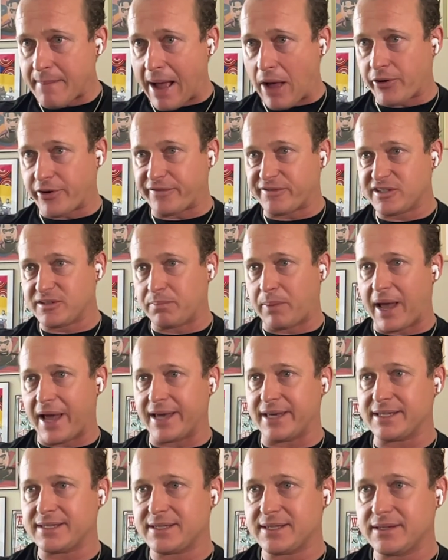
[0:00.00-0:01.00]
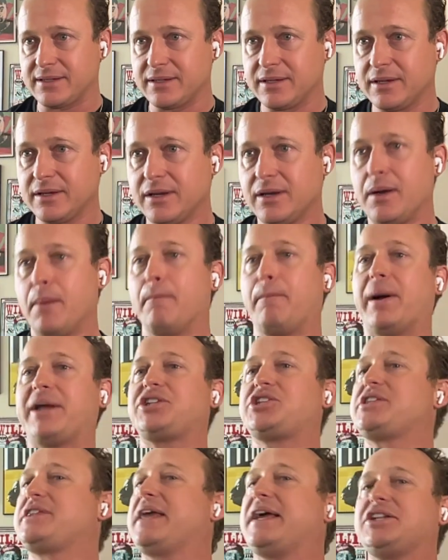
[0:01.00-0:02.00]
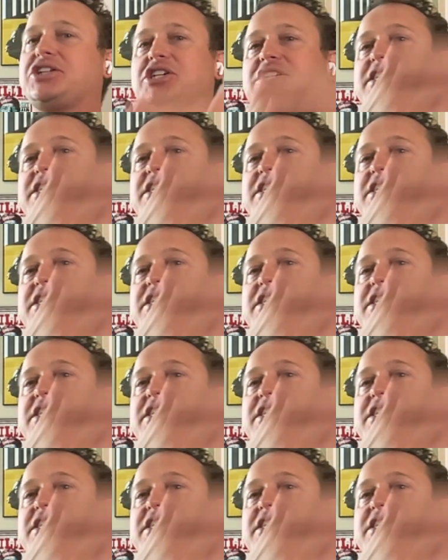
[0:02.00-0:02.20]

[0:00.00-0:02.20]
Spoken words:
amount of spice but they